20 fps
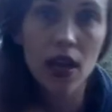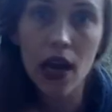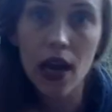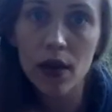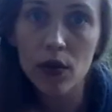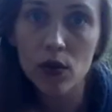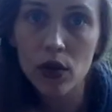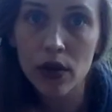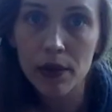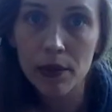
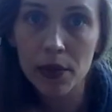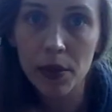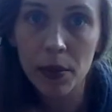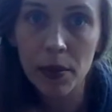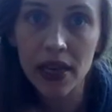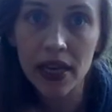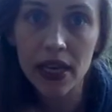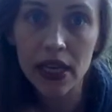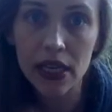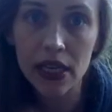I will
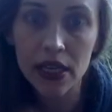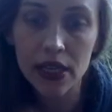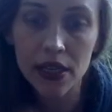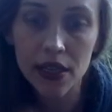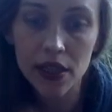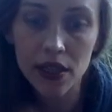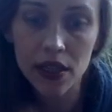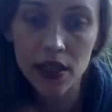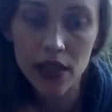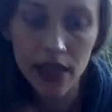implement
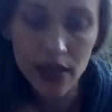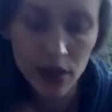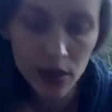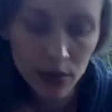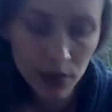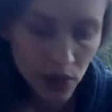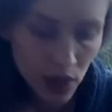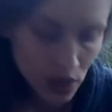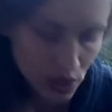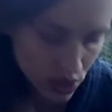in later
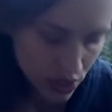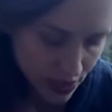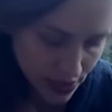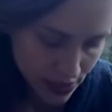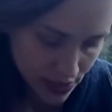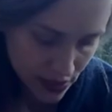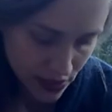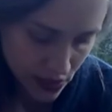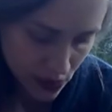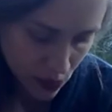
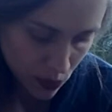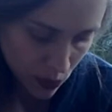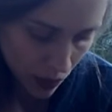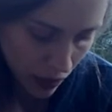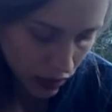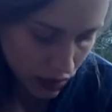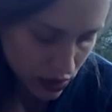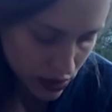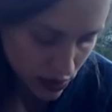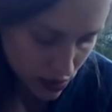projects as
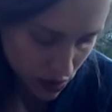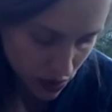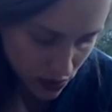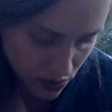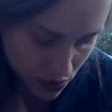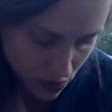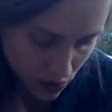well. It's also